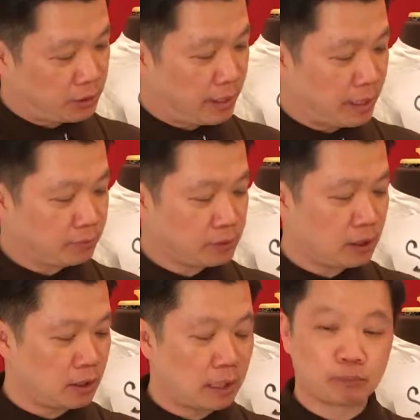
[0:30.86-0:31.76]
today.
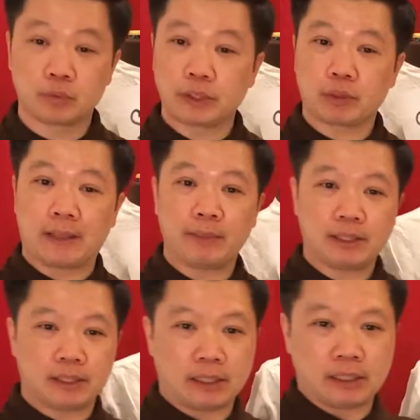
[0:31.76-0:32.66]
So I'm
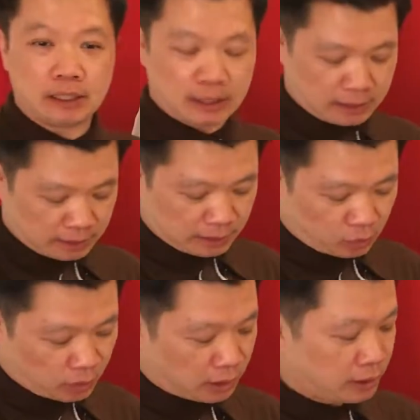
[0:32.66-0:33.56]
revamping
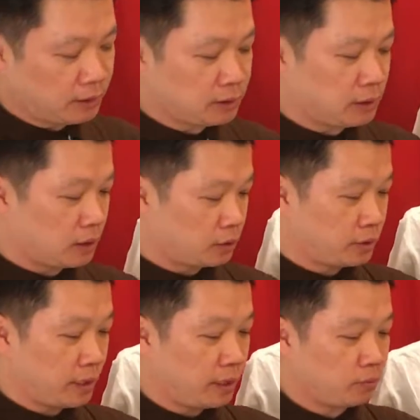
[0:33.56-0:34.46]
the wine. So
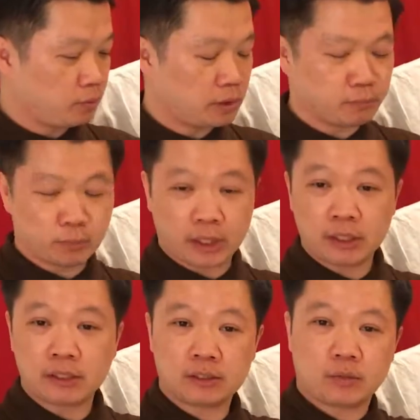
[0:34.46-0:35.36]
today we
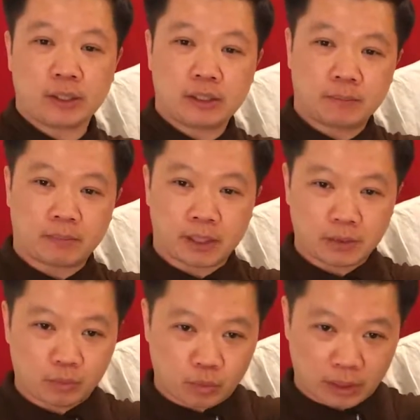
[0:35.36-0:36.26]
drinking a
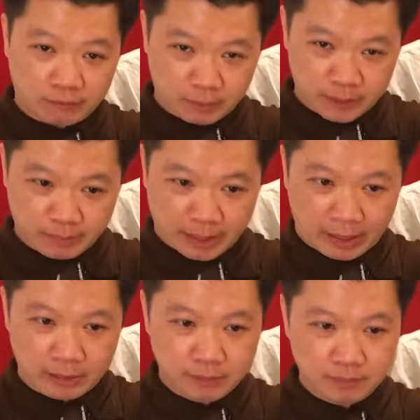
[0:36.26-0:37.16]
bottle of wine from
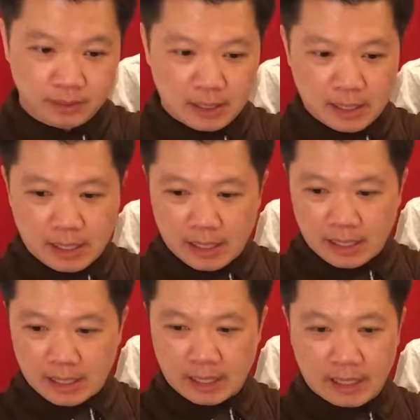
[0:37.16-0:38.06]
Spain,
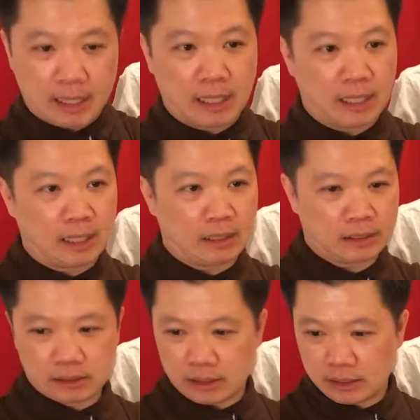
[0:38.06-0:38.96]

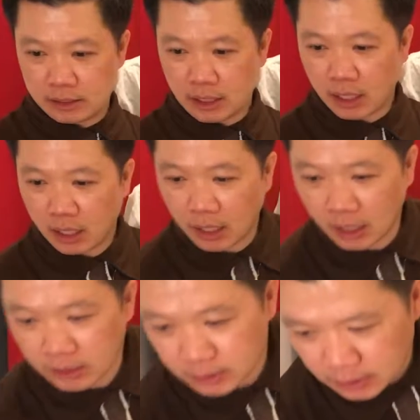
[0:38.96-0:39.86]
and it's
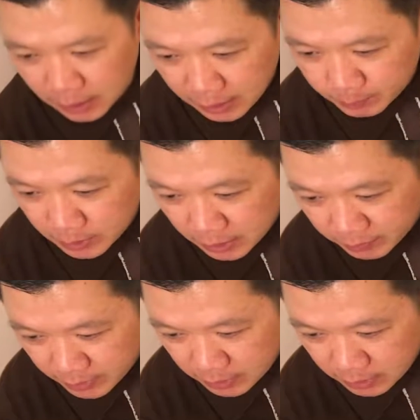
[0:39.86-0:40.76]
cost, I
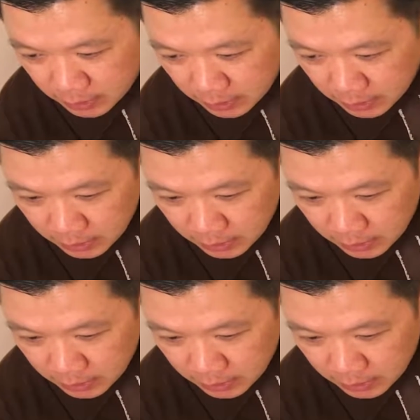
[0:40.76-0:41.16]
believe it's